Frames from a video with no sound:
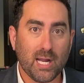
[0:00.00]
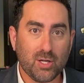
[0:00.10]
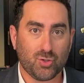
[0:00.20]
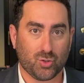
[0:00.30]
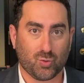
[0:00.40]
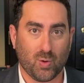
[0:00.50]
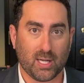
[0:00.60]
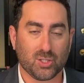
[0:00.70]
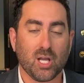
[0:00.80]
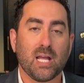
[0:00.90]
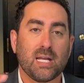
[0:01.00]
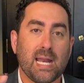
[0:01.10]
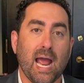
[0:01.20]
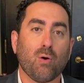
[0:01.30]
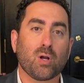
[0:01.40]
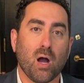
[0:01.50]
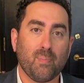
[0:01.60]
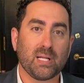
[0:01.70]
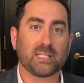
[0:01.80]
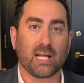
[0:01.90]
interest rates, now
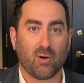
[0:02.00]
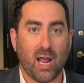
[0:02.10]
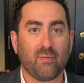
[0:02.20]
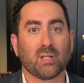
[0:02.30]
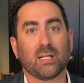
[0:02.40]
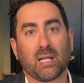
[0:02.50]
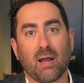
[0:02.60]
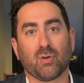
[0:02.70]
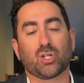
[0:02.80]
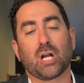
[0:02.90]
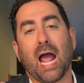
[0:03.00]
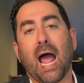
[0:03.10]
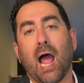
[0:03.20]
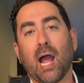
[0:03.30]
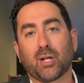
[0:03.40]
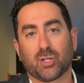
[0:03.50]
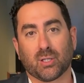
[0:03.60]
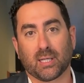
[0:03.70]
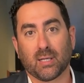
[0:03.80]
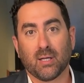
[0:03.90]
companies that are heavily leveraged
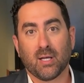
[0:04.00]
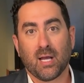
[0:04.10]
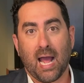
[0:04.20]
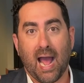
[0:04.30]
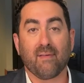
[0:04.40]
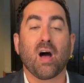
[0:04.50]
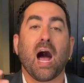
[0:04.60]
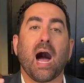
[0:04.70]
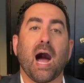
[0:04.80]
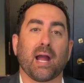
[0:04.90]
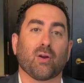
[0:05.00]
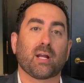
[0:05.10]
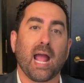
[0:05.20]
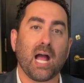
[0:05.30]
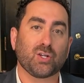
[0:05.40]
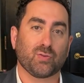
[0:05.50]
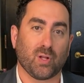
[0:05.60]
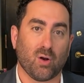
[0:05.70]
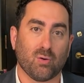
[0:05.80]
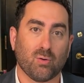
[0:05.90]
actually have higher cash
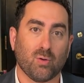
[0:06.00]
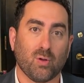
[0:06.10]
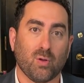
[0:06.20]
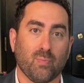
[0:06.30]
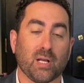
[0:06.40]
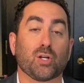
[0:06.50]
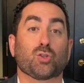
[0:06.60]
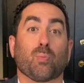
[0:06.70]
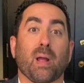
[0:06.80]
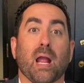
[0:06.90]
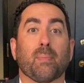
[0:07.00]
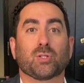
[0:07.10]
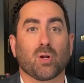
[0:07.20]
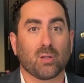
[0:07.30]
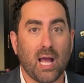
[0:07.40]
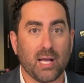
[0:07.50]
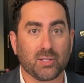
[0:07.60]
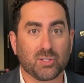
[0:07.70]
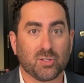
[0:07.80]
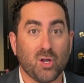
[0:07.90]
flow because their payments are
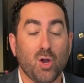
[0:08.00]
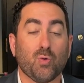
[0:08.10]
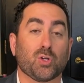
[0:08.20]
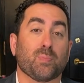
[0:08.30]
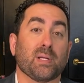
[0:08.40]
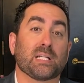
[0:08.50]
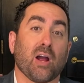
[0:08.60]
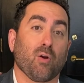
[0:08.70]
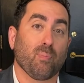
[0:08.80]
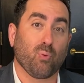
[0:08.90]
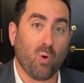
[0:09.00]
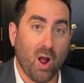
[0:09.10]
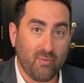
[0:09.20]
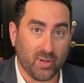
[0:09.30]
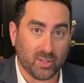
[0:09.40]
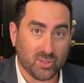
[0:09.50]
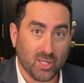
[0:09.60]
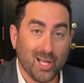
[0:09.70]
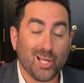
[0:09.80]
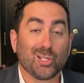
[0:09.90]
less, which means higher profits.
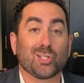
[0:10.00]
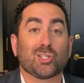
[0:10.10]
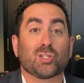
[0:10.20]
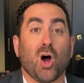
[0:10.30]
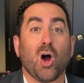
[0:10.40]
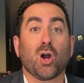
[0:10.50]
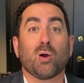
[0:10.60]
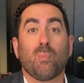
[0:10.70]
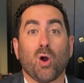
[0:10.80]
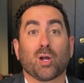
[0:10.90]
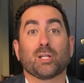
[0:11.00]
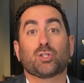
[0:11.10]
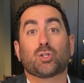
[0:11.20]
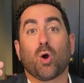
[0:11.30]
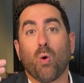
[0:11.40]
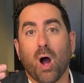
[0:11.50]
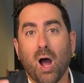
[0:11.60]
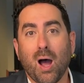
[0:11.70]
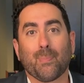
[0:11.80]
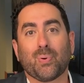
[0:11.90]
Stock markets go
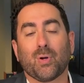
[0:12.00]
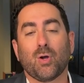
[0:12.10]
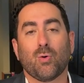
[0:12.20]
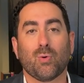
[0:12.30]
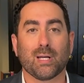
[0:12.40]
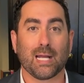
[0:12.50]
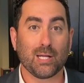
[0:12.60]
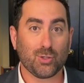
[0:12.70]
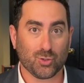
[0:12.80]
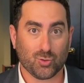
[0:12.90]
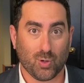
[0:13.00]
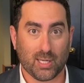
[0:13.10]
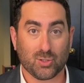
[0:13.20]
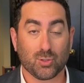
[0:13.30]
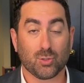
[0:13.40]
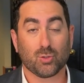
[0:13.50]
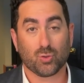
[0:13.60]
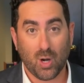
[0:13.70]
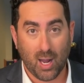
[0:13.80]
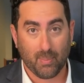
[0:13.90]
up when interest rates
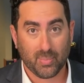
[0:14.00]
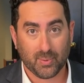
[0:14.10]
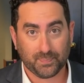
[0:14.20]
drop.